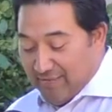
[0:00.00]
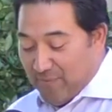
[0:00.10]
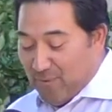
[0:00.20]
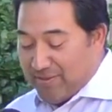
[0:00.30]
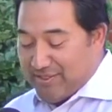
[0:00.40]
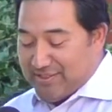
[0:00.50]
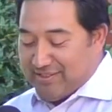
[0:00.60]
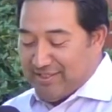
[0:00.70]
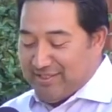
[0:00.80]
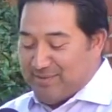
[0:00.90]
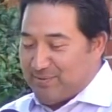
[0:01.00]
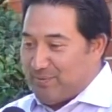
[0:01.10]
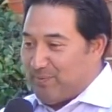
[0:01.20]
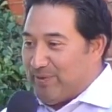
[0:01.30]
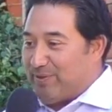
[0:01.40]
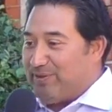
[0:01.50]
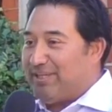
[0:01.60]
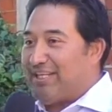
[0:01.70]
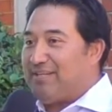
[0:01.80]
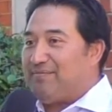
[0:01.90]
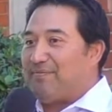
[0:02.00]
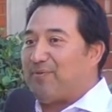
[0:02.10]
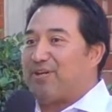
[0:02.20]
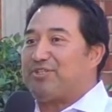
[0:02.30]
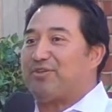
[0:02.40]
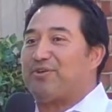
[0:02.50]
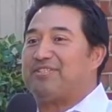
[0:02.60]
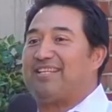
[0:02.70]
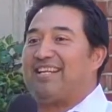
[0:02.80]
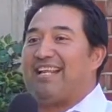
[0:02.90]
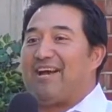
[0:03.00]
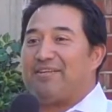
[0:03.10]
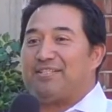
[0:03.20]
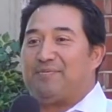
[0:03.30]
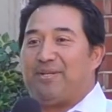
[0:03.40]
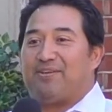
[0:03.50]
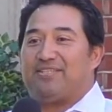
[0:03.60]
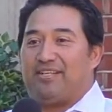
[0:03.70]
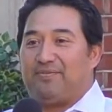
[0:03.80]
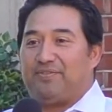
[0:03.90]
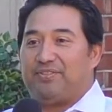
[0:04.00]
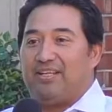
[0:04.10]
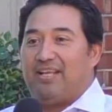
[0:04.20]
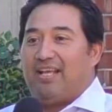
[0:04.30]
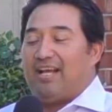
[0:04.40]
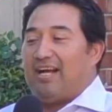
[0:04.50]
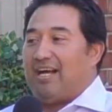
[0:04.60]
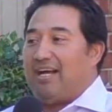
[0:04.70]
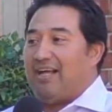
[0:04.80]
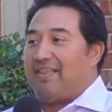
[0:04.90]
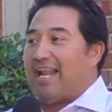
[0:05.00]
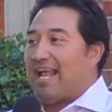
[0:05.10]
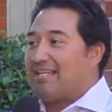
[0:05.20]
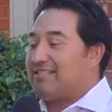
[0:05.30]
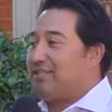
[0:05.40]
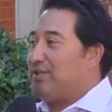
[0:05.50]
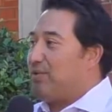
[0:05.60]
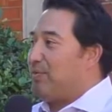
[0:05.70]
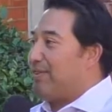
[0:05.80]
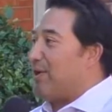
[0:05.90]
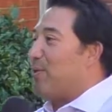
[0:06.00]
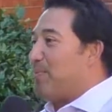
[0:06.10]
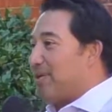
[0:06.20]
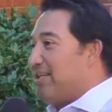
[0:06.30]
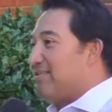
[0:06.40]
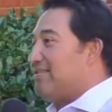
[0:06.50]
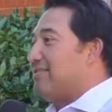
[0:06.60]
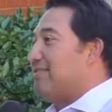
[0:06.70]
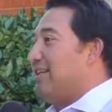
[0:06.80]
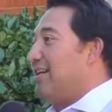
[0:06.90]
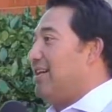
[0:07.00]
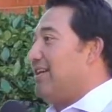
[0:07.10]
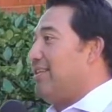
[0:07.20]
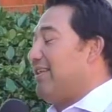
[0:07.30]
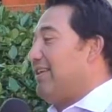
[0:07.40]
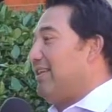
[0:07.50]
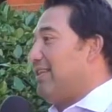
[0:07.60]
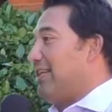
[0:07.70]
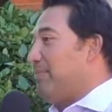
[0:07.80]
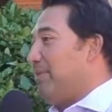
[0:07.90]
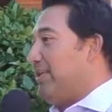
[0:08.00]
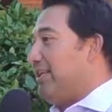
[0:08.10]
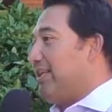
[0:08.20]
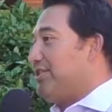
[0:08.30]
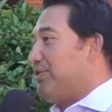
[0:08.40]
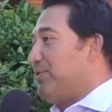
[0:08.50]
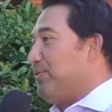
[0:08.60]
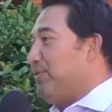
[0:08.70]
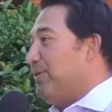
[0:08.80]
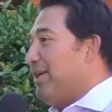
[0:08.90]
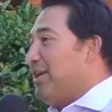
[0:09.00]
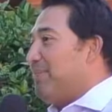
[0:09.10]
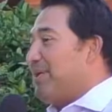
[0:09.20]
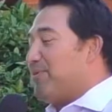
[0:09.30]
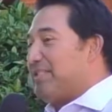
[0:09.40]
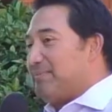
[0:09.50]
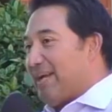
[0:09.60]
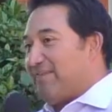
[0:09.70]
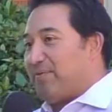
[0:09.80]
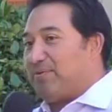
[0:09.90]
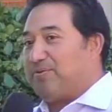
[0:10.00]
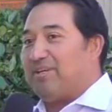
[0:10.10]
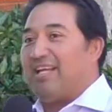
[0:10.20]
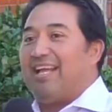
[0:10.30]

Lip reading: Fourth is we were looking for a church that allowed us to be ourselves. That has to do with openness, the ability to be respectful,